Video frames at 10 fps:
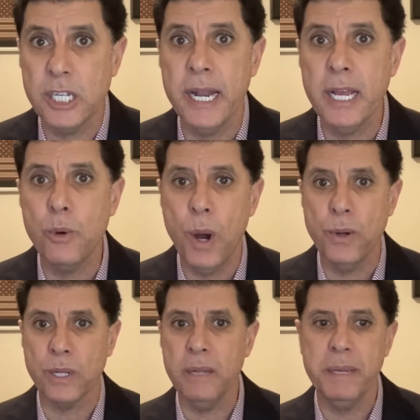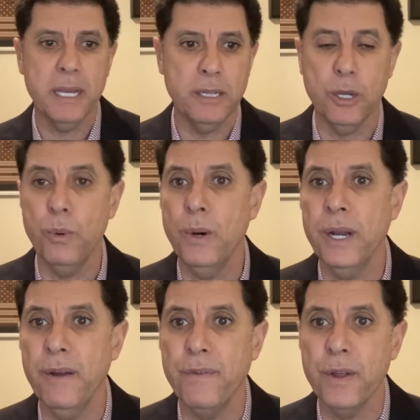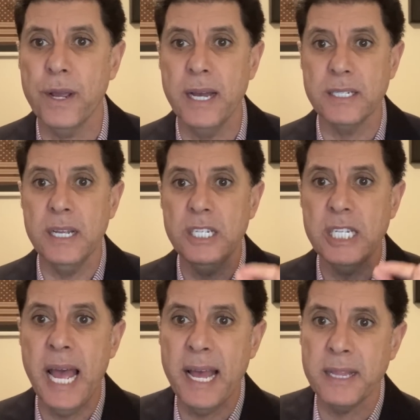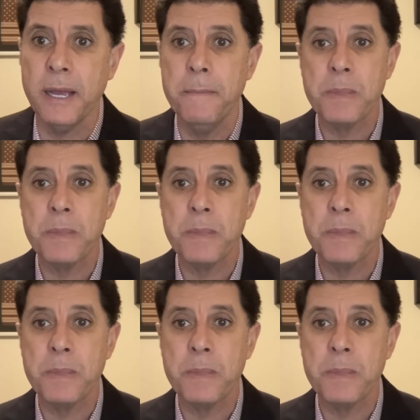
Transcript: and I quote, let me get the quote here for you guys. He said,